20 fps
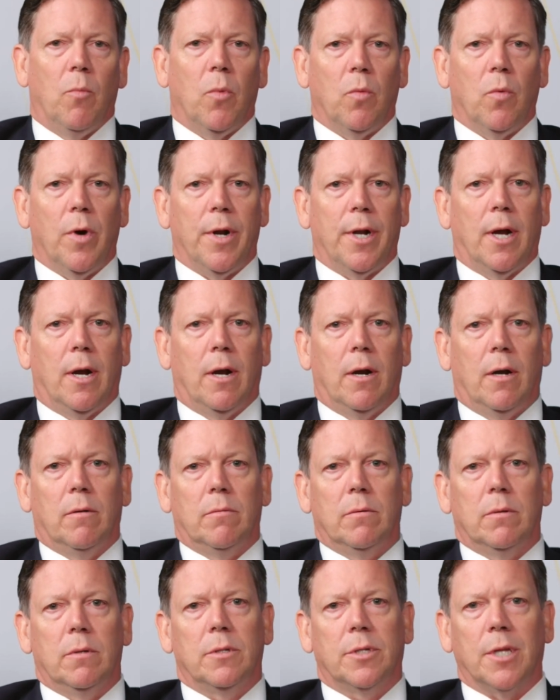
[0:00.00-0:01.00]
when
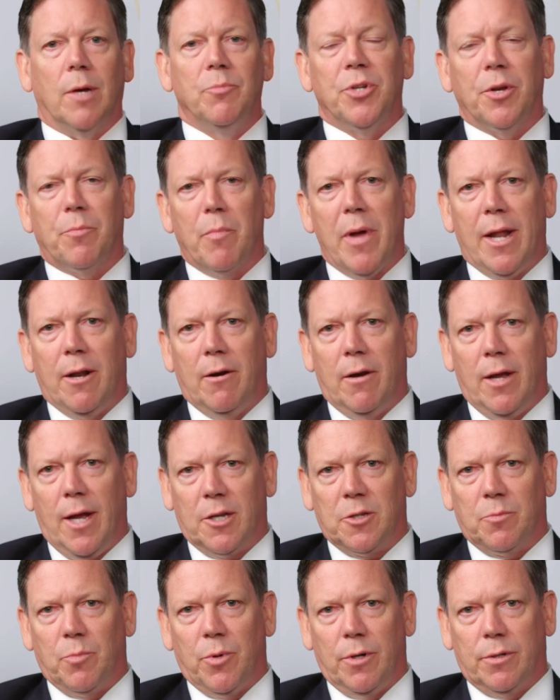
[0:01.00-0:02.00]
our subject matter
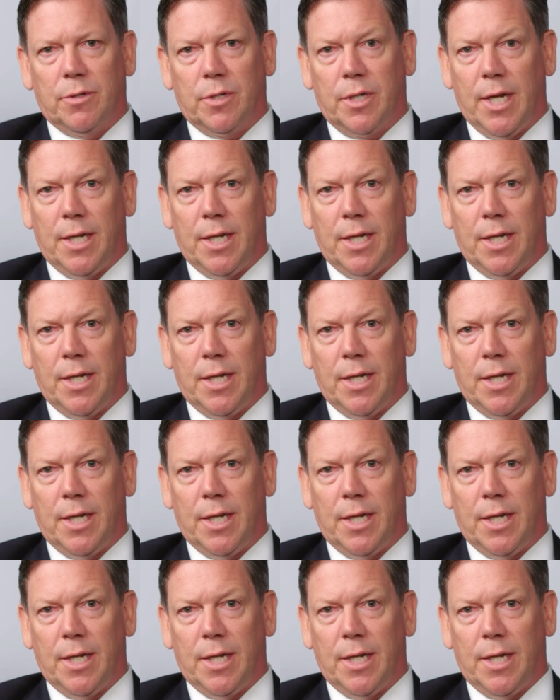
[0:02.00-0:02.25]
experts